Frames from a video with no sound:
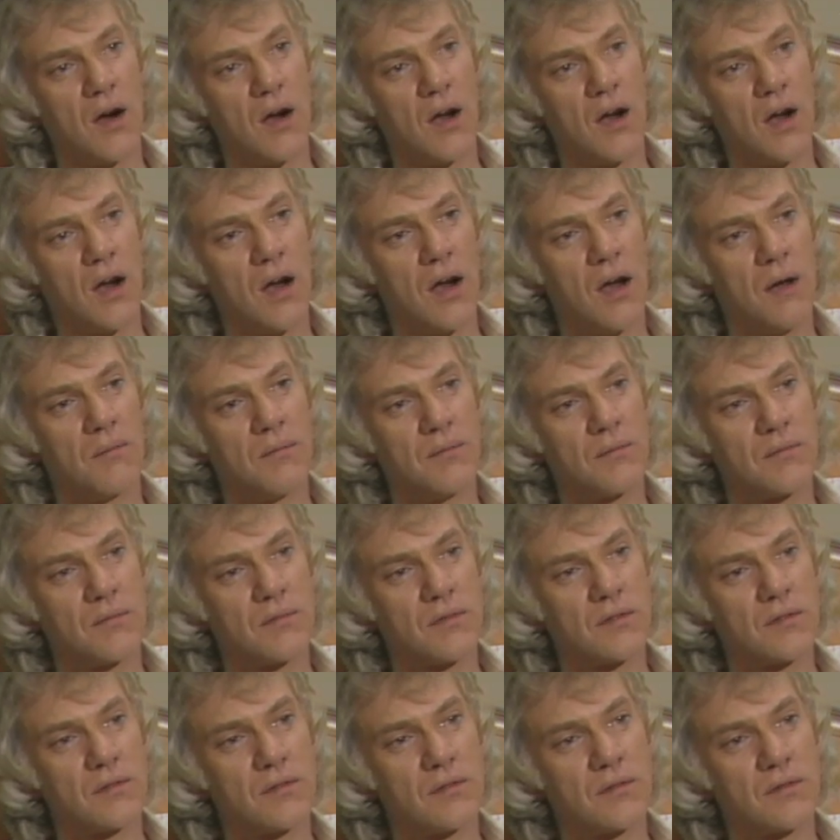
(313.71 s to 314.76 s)
Um,
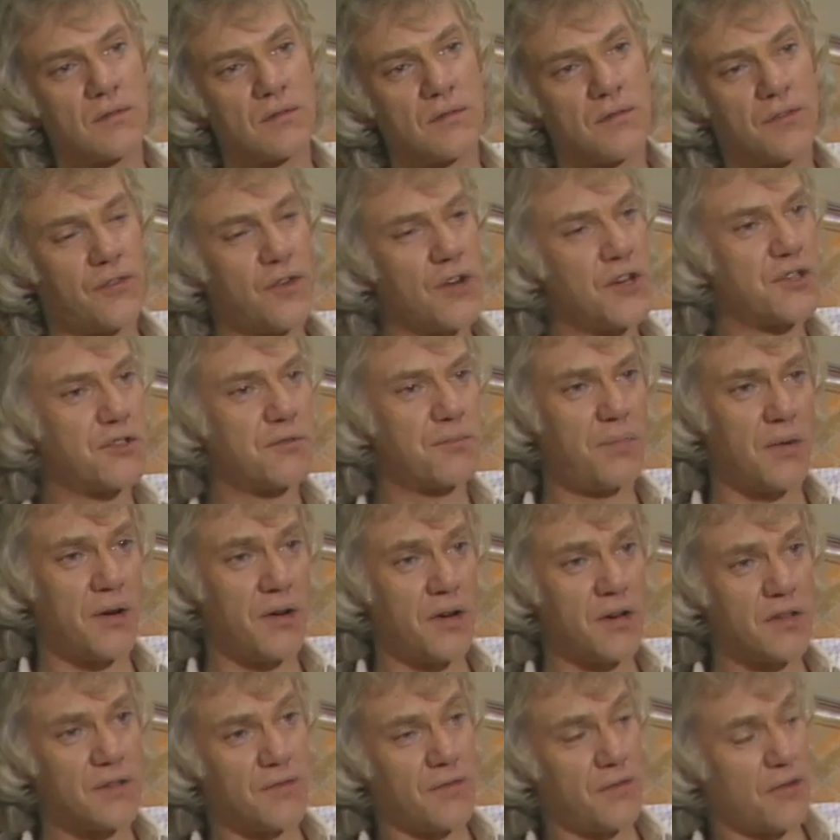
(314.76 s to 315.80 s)
free
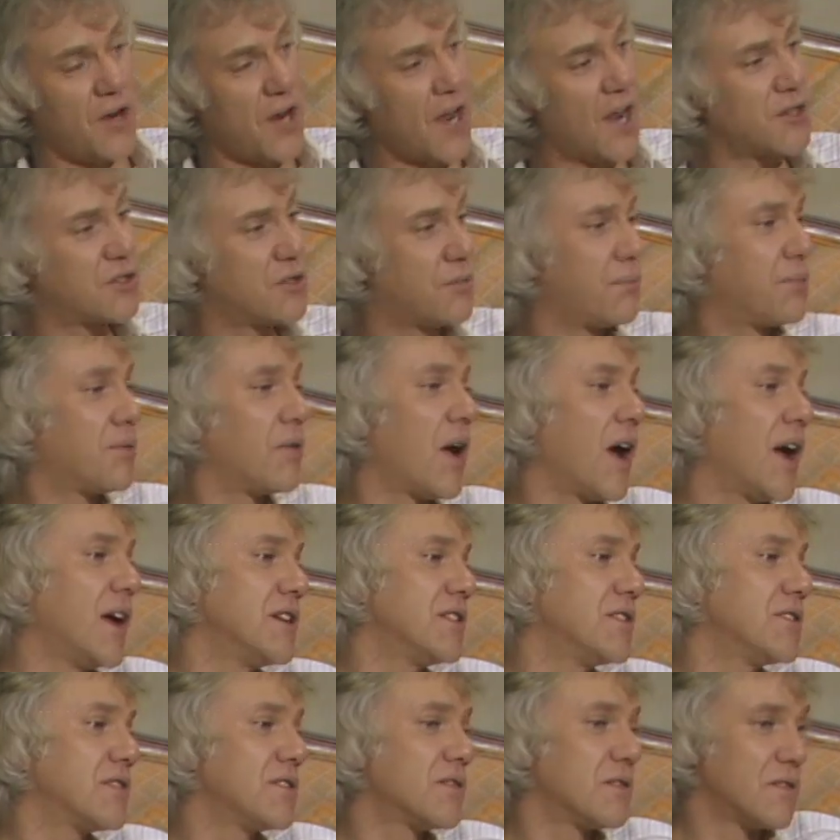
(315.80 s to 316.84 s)
spirit, free
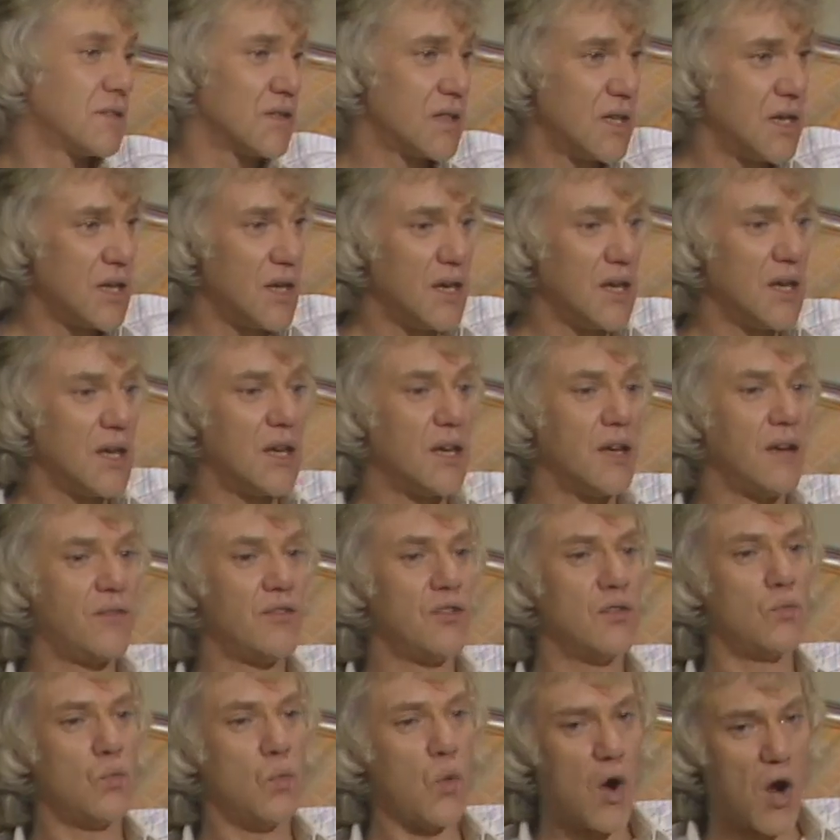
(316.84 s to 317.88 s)
enterprise. If
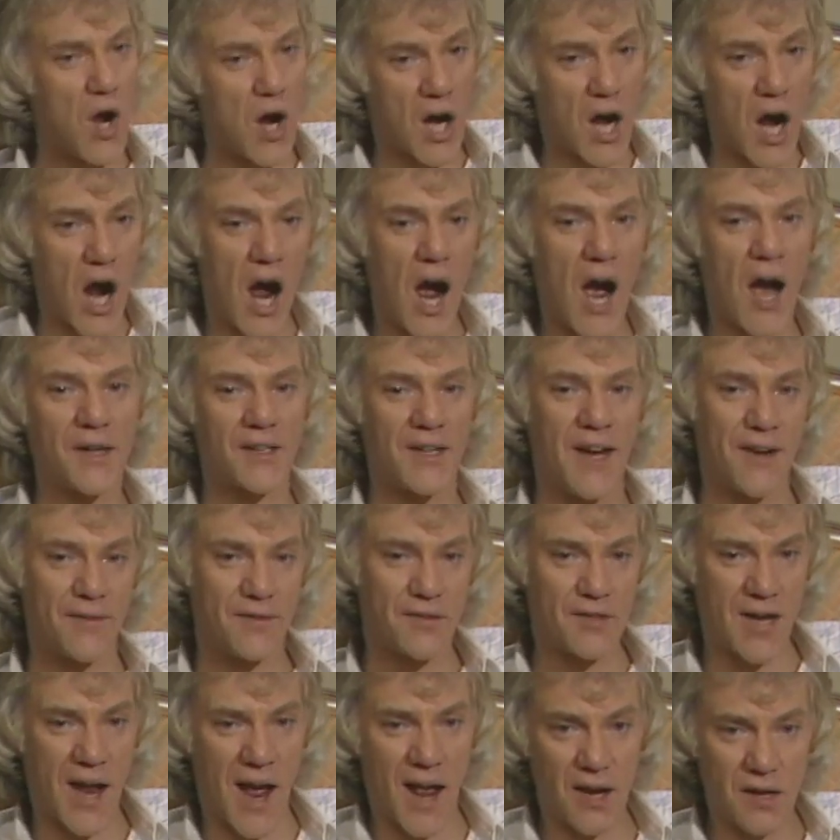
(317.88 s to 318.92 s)
you work hard and
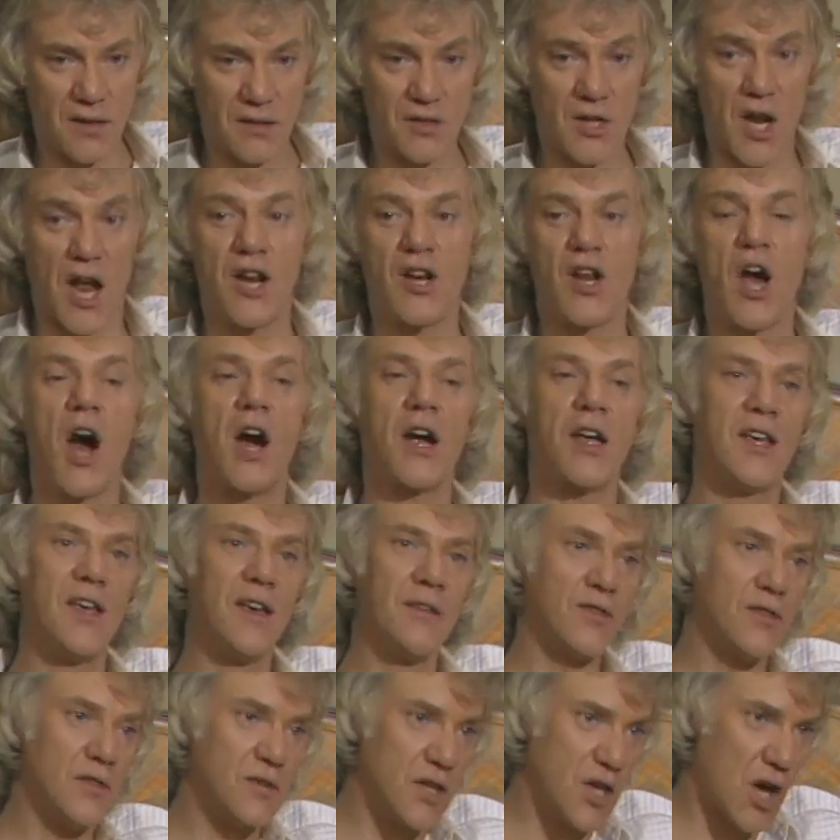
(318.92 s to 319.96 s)
have talent and are
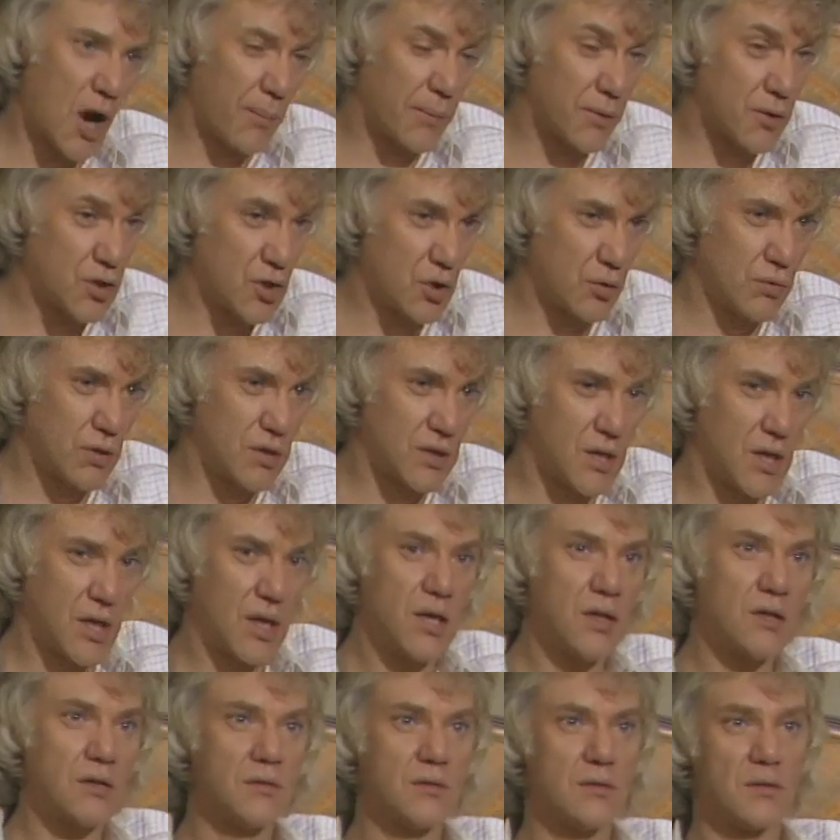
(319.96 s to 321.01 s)
given the
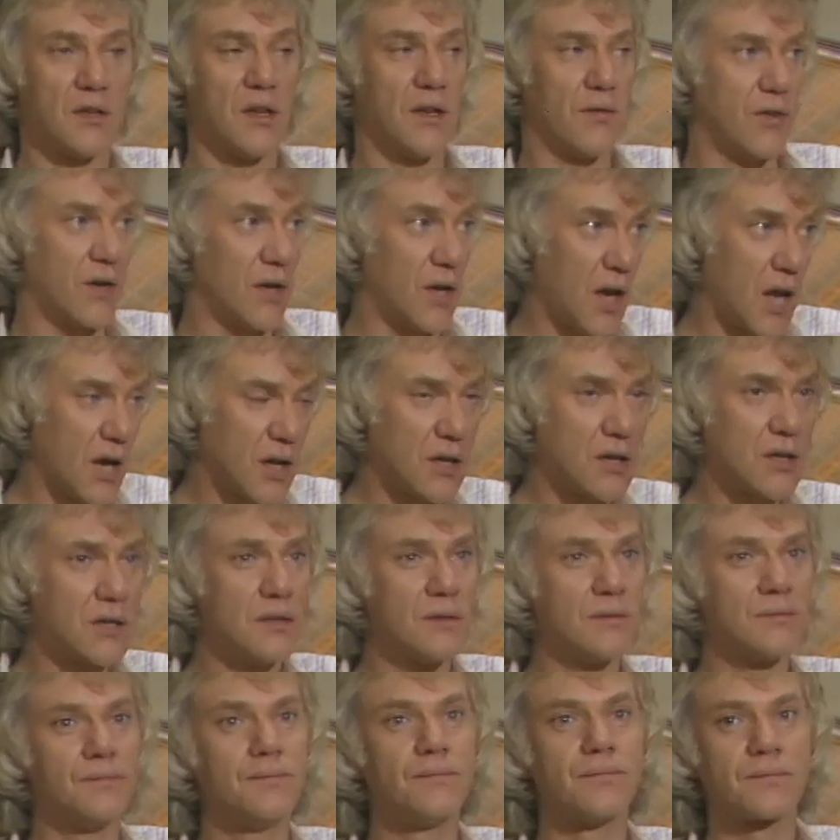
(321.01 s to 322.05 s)
opportunity, given luck,
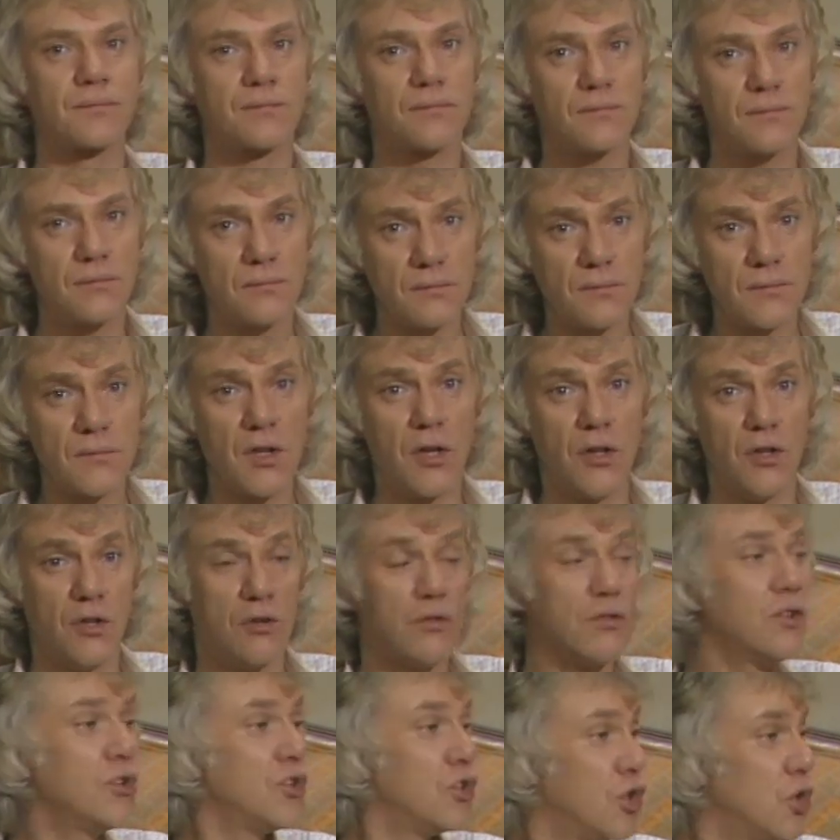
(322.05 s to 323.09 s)

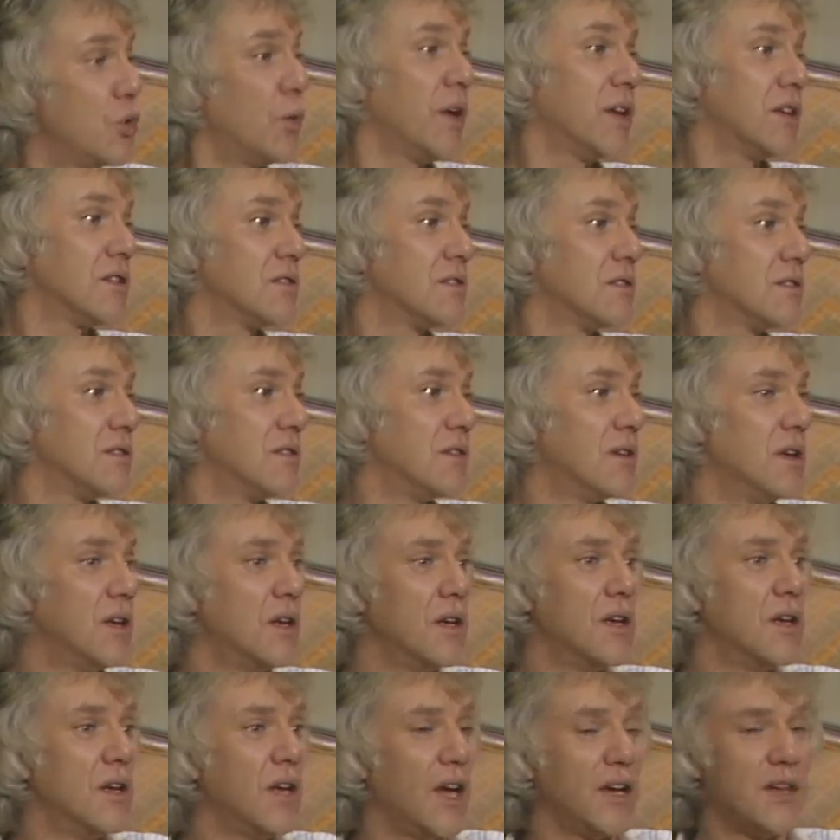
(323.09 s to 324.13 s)
you can do it.
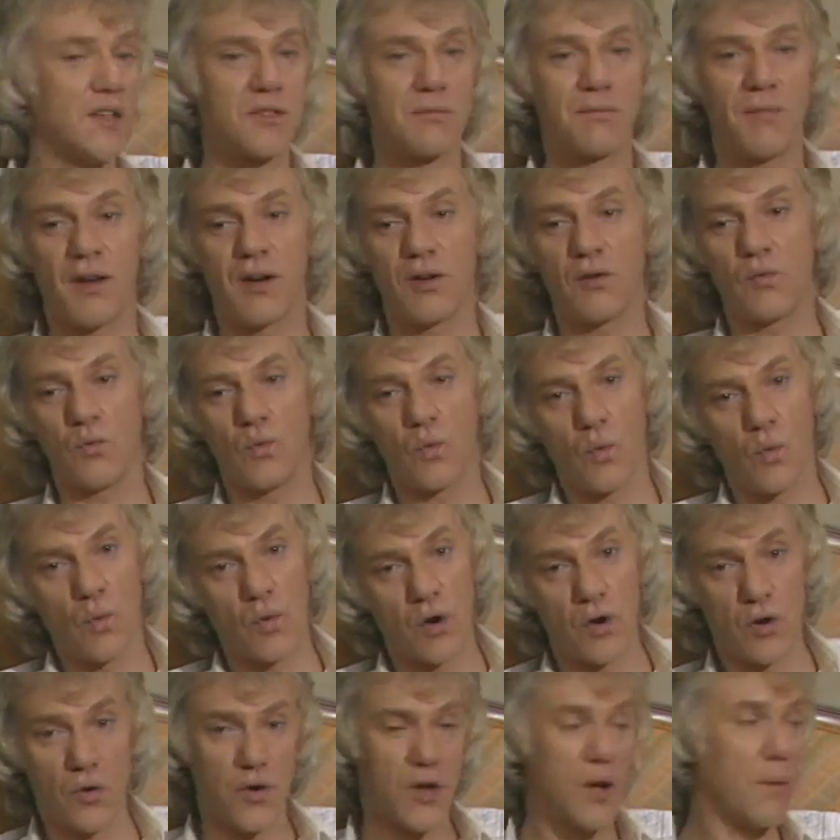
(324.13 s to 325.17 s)
It doesn't matter
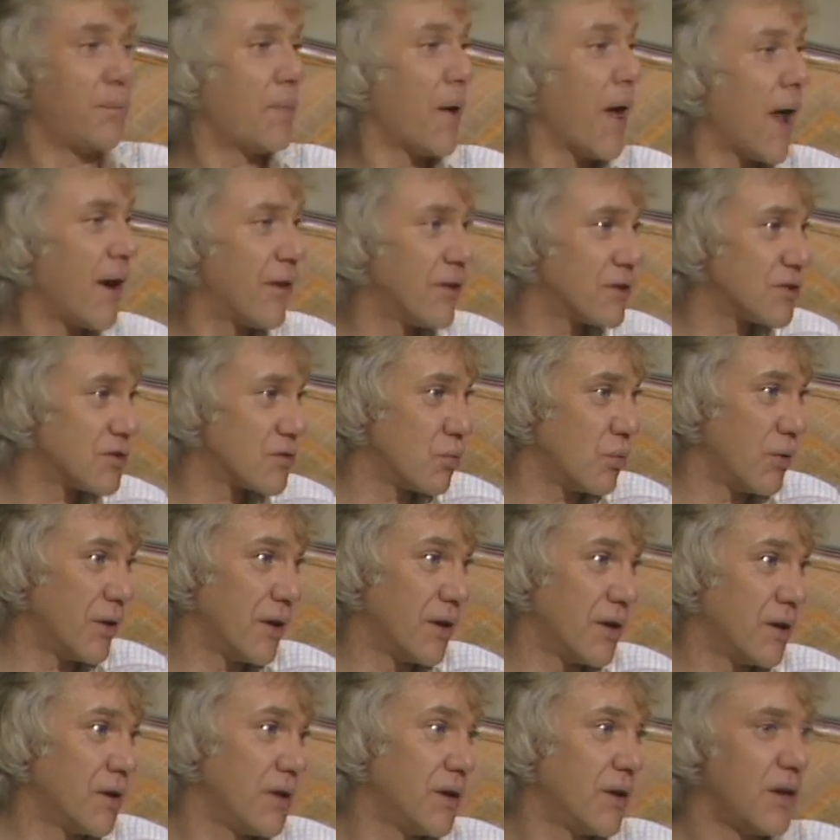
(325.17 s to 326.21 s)
who your parents
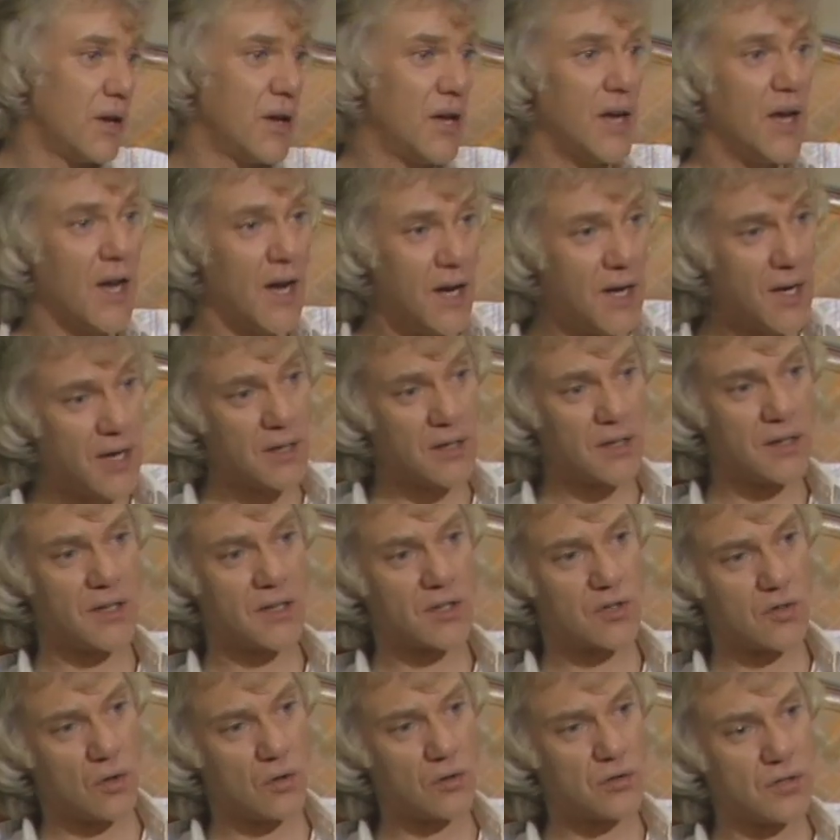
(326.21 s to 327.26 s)
were. In England,
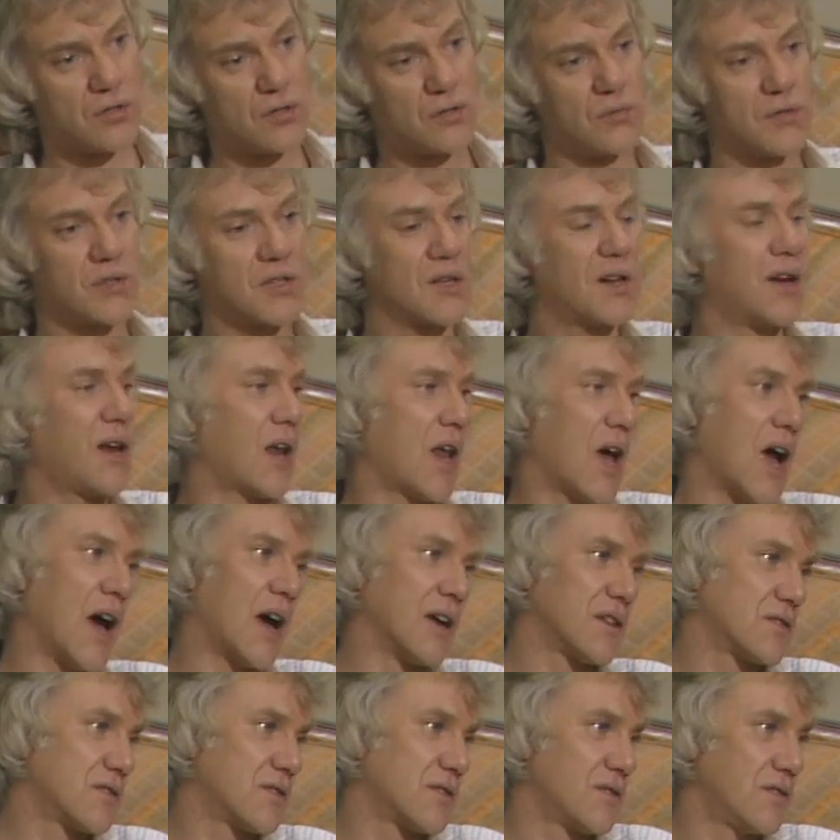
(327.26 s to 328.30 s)
it's all to do with
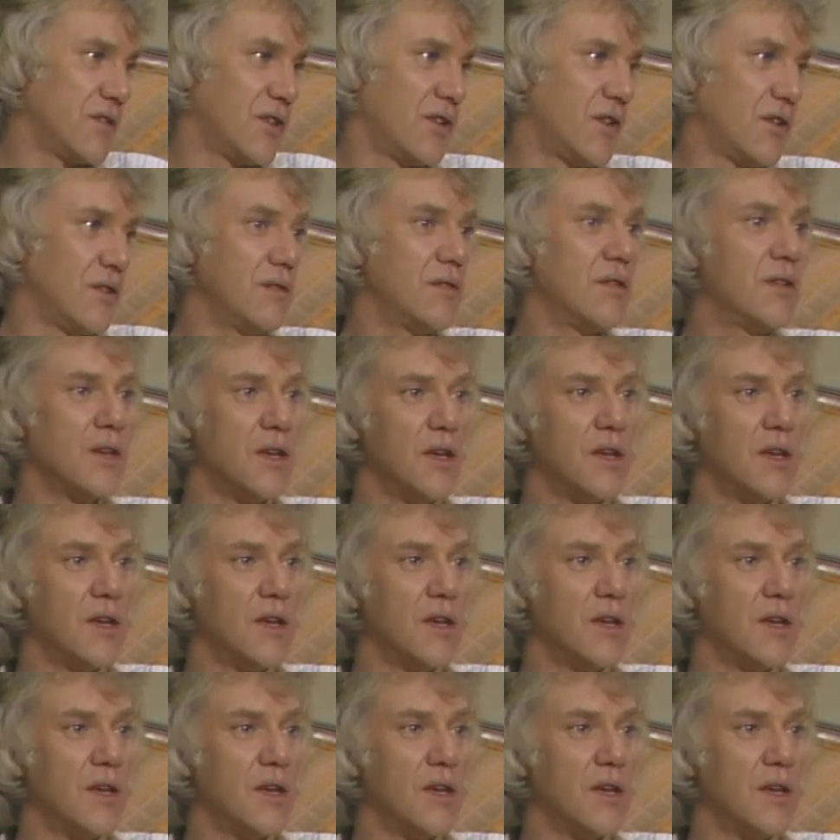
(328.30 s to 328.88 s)
class, you know.